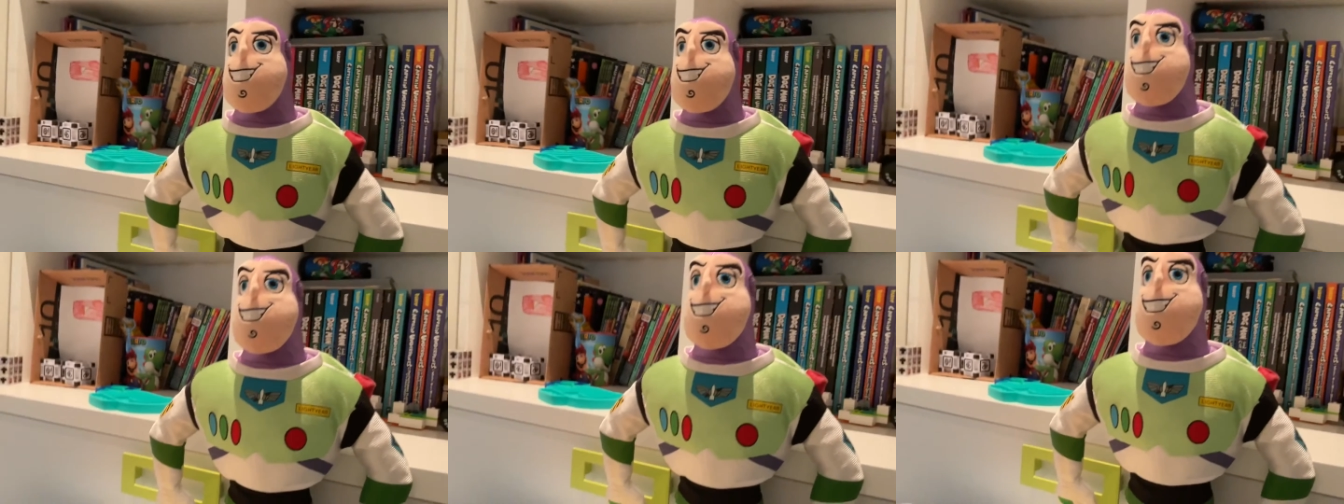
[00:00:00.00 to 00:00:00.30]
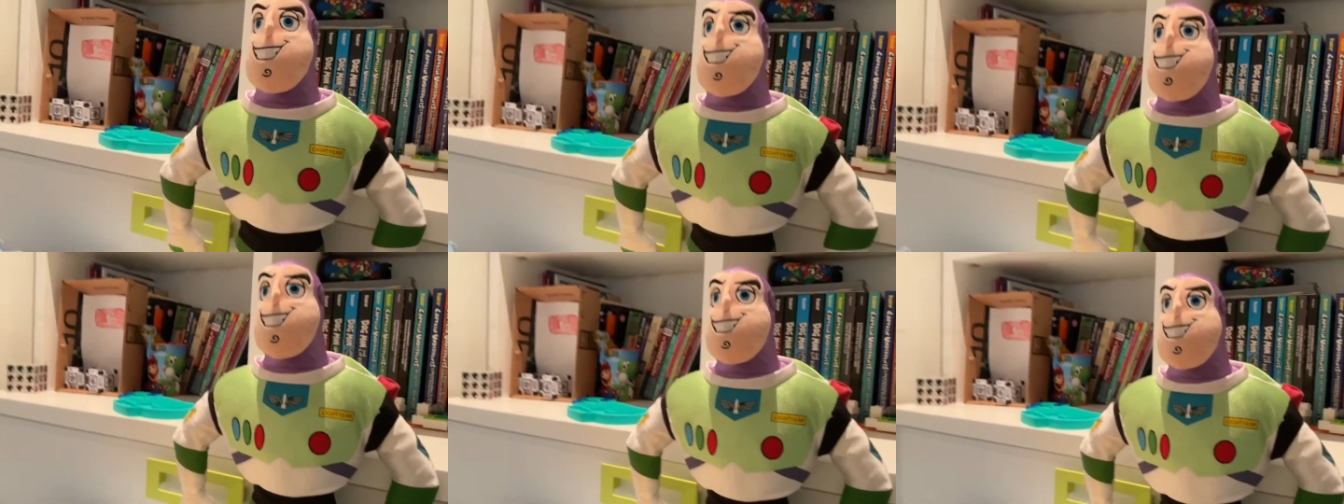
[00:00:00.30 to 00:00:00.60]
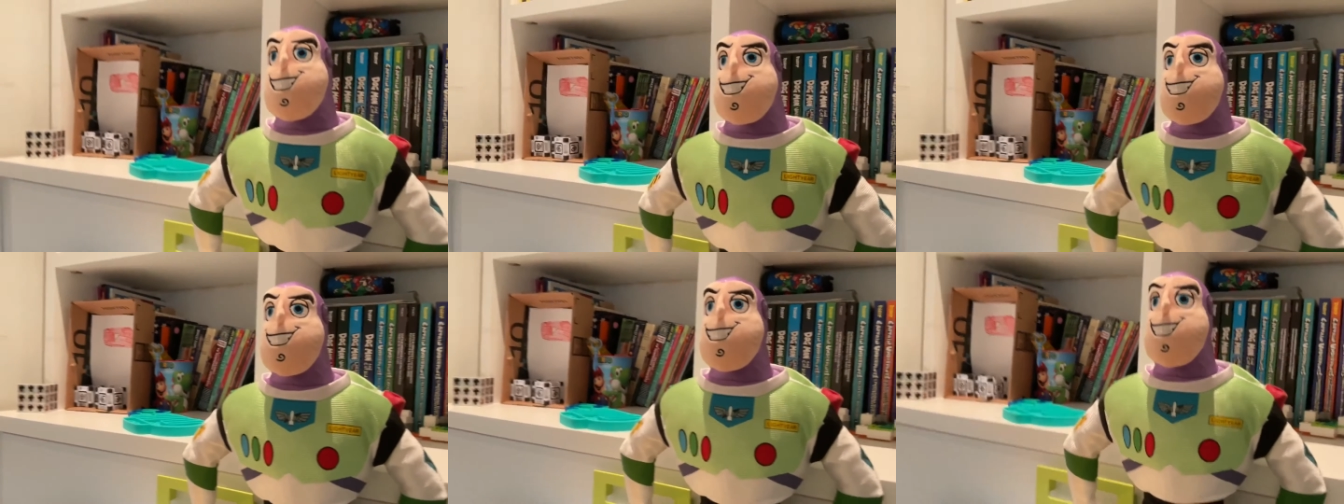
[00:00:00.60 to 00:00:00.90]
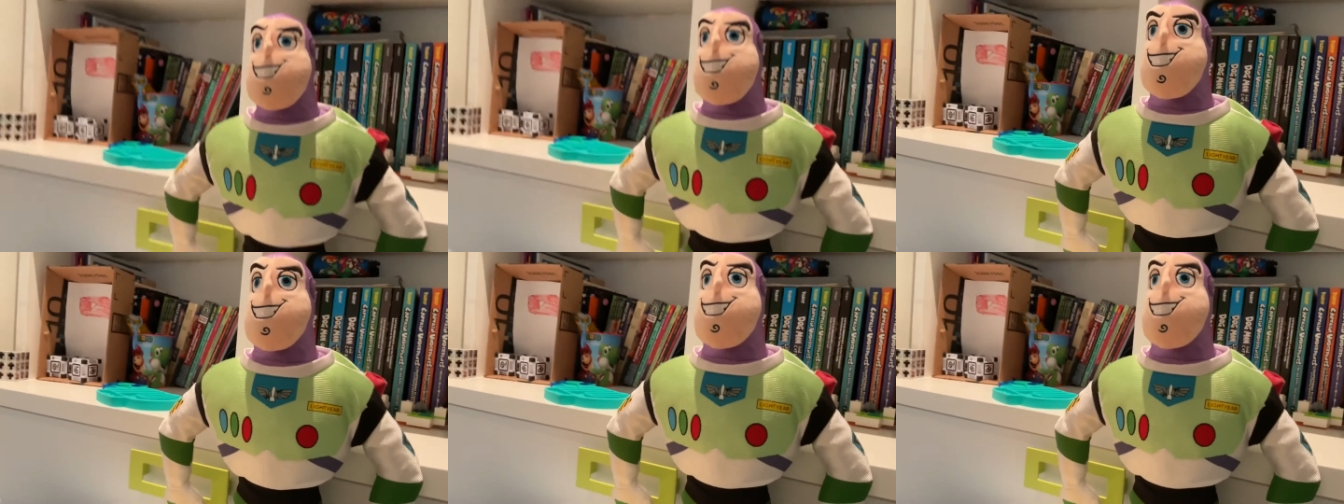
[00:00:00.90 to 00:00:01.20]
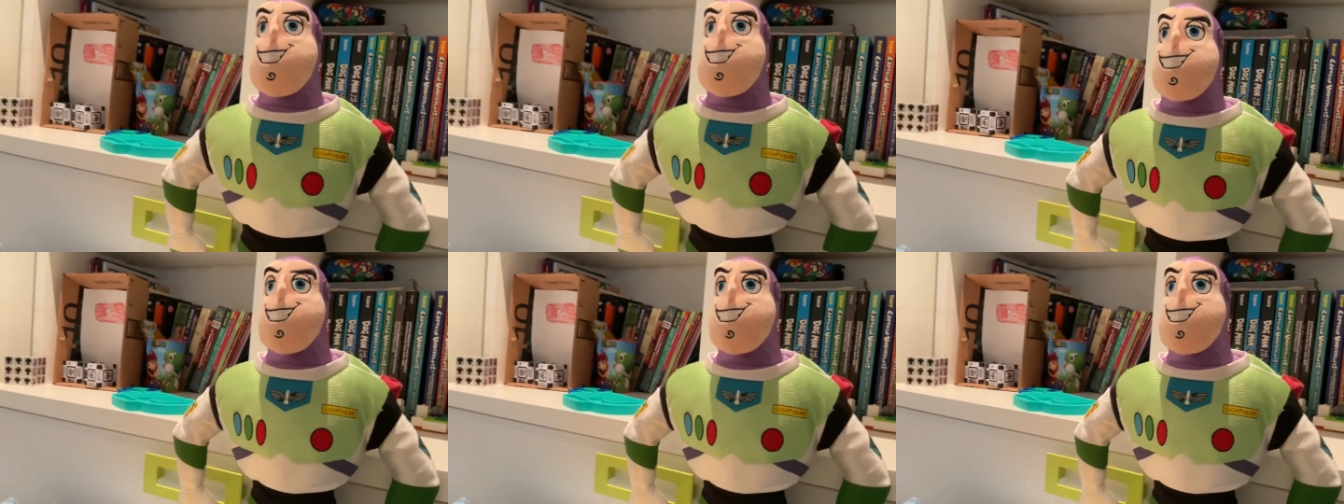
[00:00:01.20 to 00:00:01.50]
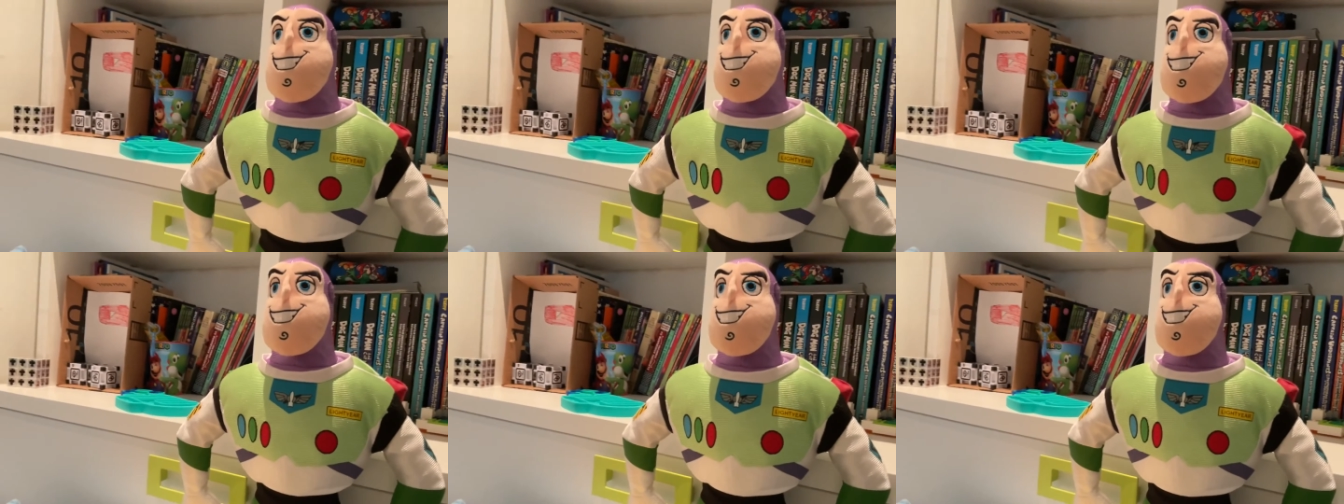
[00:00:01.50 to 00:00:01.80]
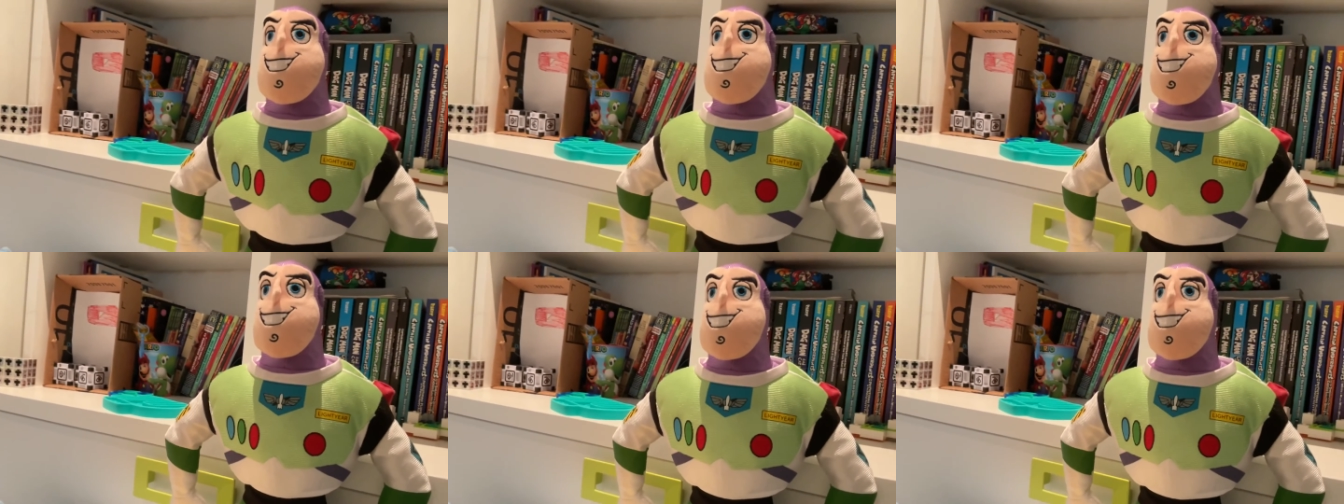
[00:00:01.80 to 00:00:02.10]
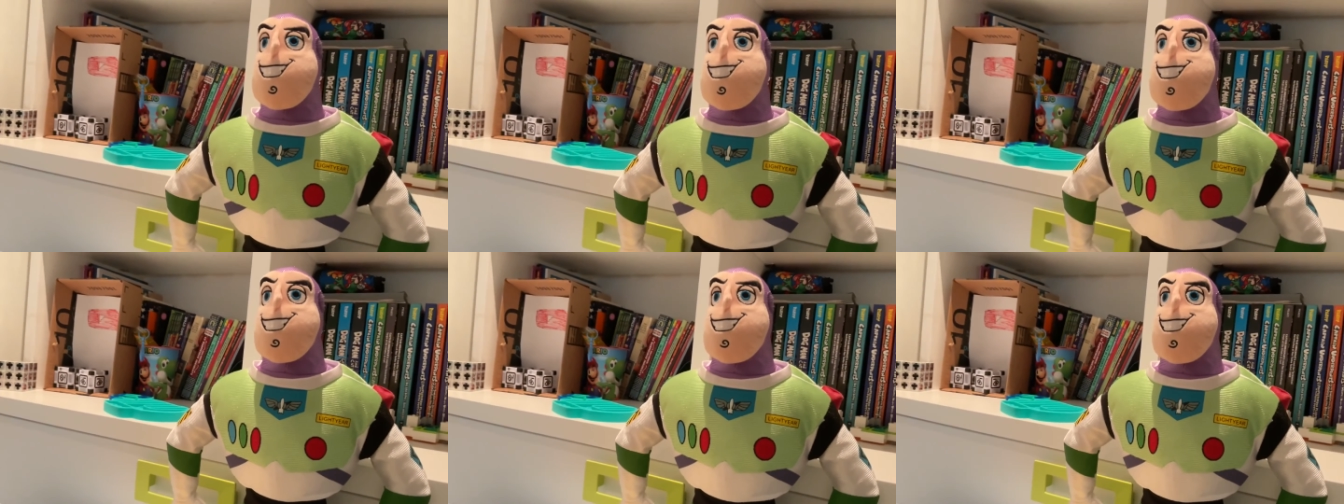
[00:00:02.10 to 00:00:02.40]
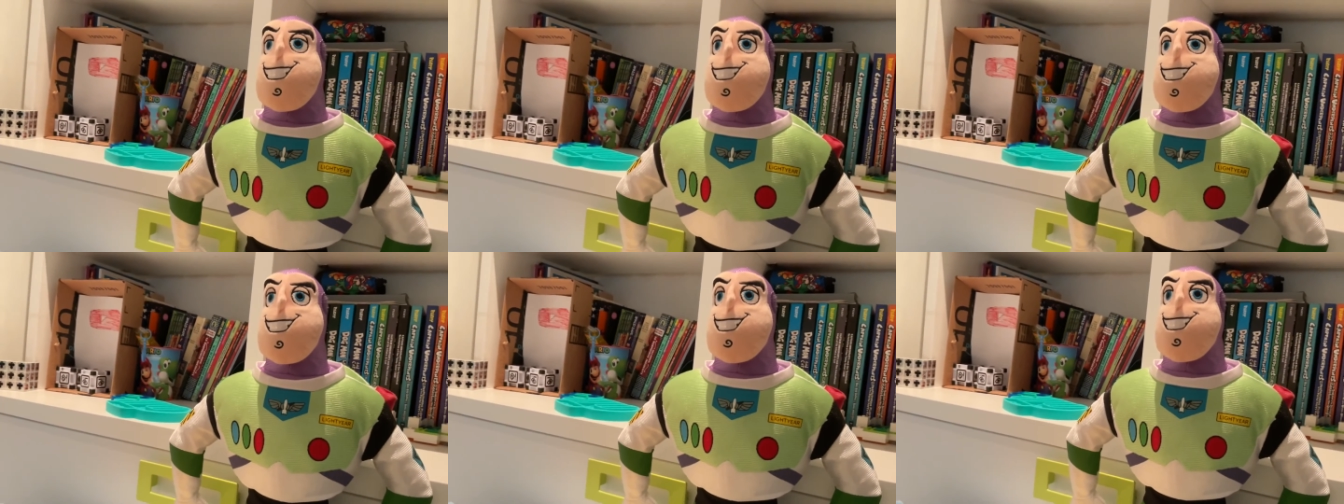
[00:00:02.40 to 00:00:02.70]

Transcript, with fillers: Let's start by introducing yourselves.